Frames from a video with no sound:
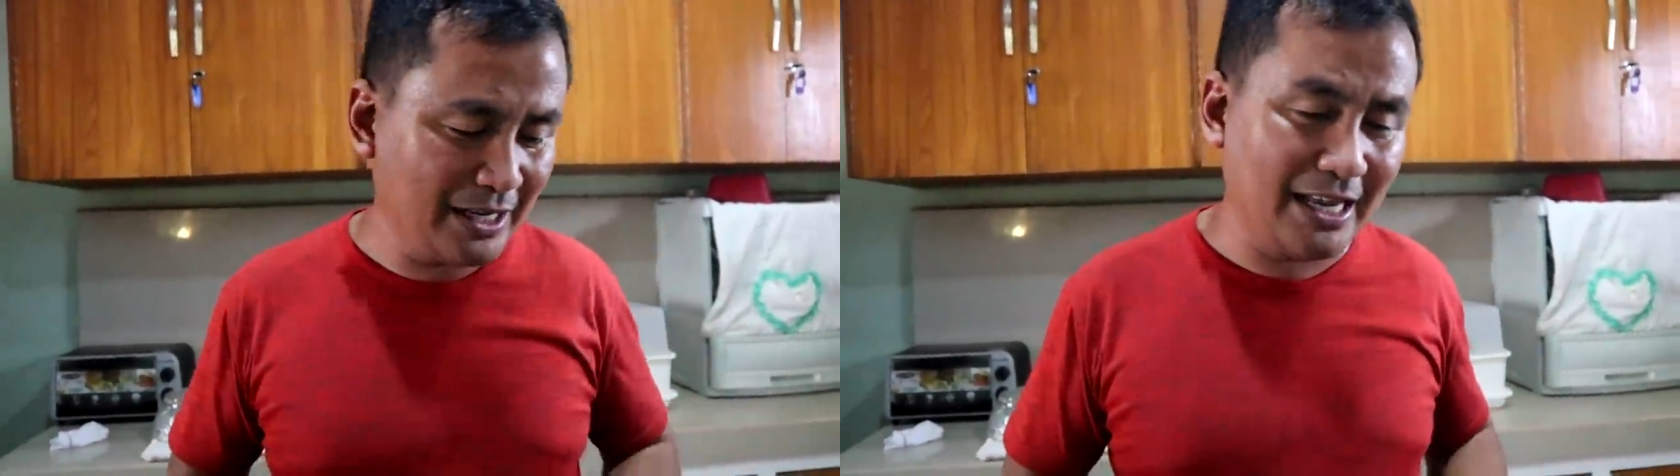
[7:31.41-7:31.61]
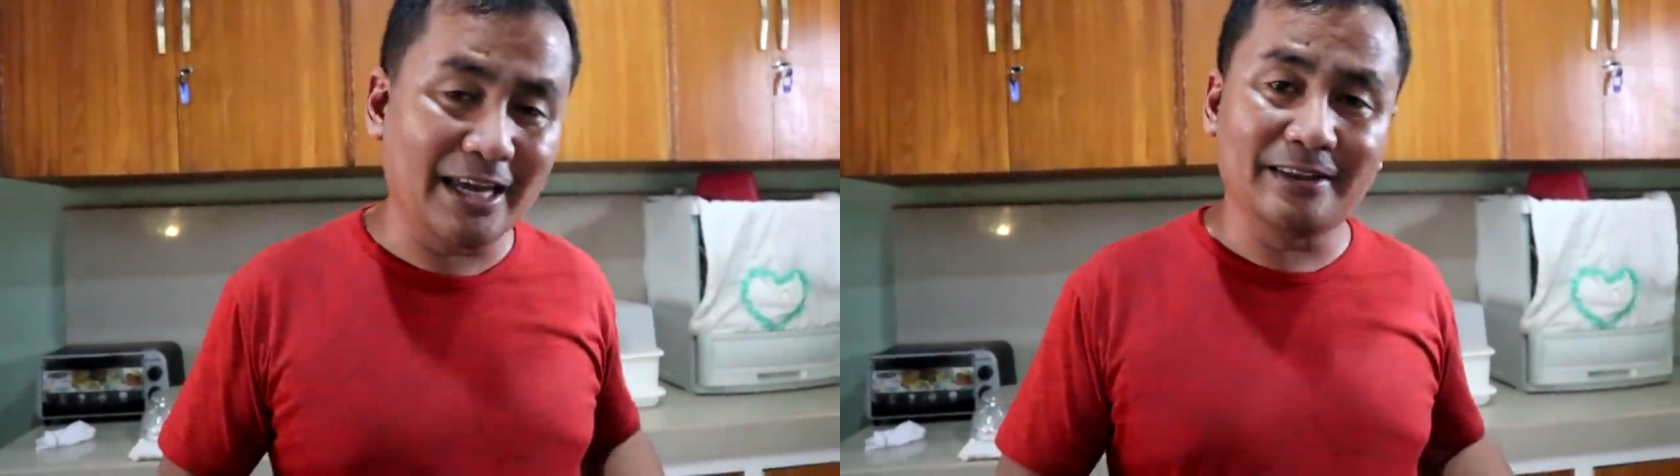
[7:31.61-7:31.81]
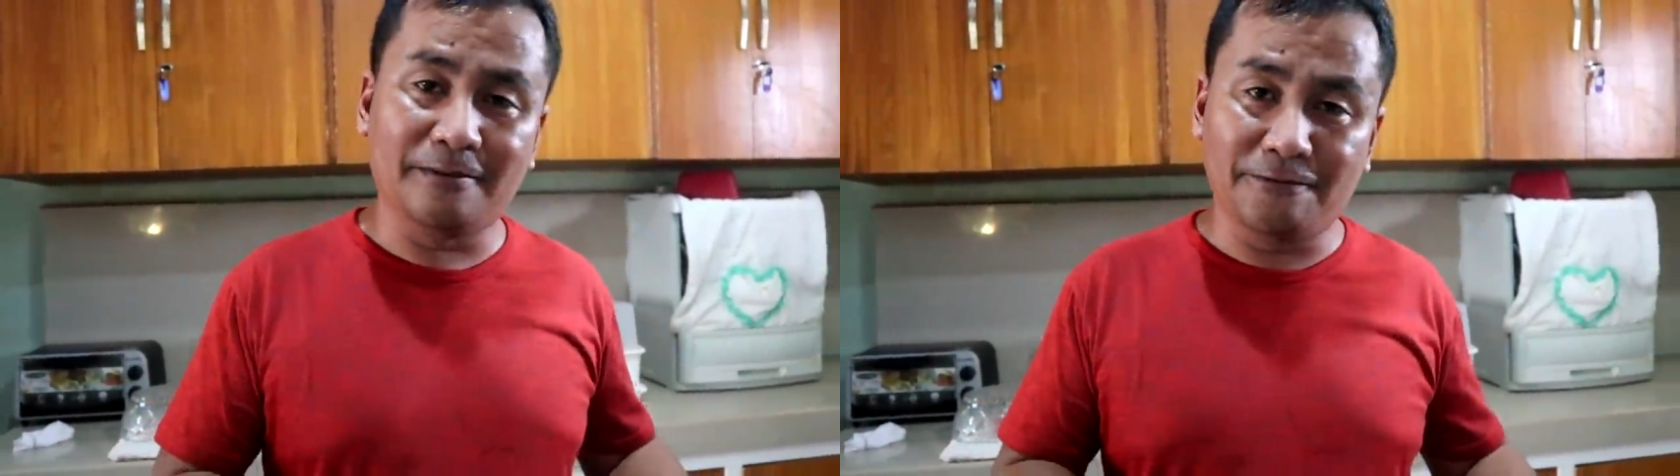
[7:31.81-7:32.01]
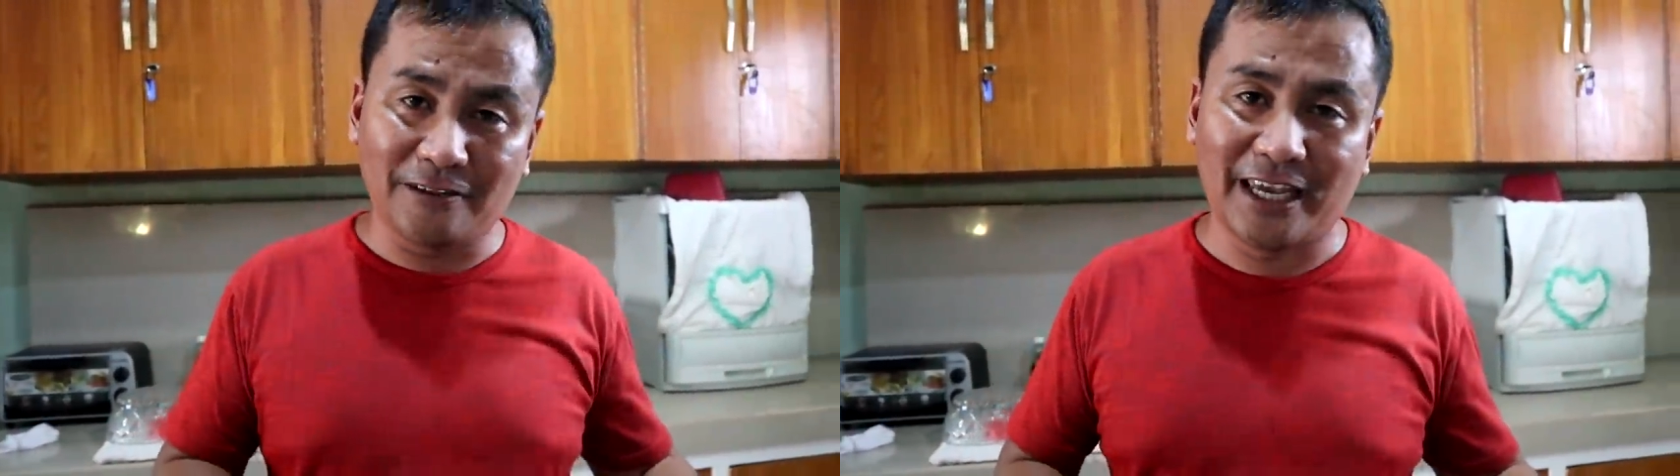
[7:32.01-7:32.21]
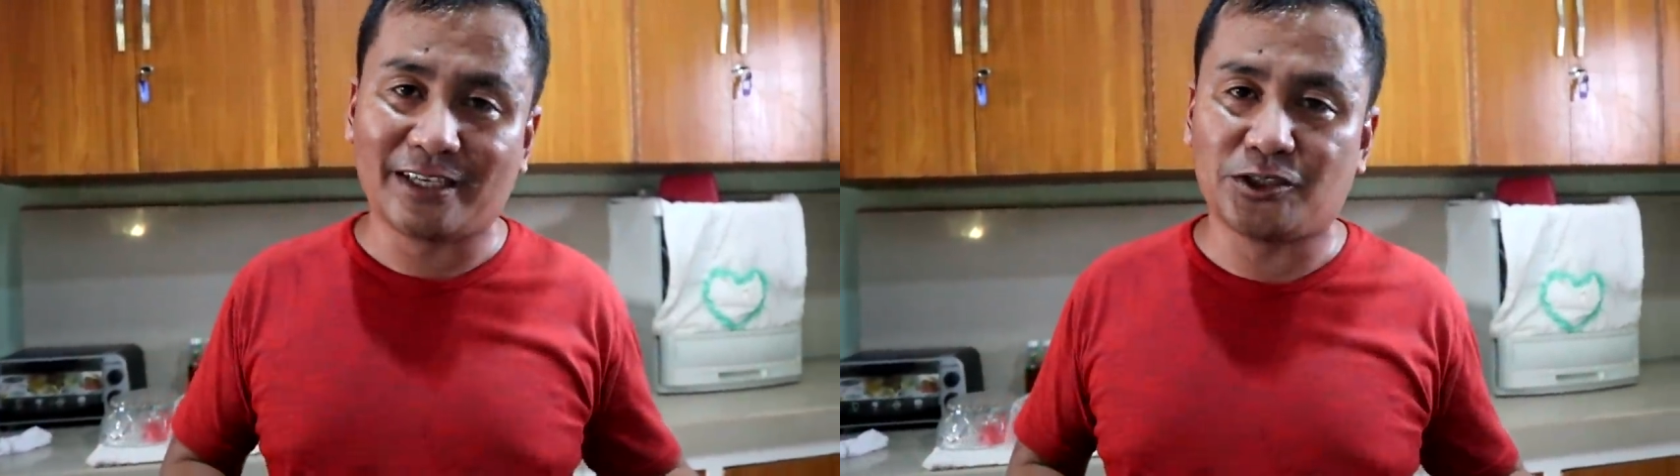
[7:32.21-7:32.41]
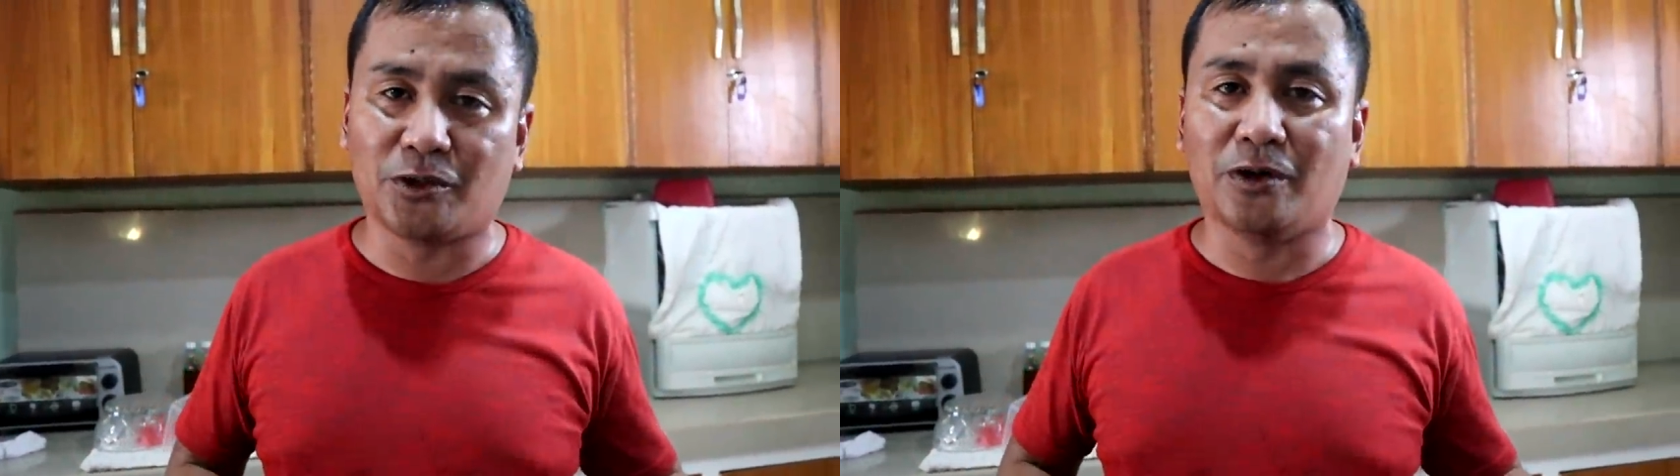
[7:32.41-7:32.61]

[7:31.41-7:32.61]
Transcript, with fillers: like the flakes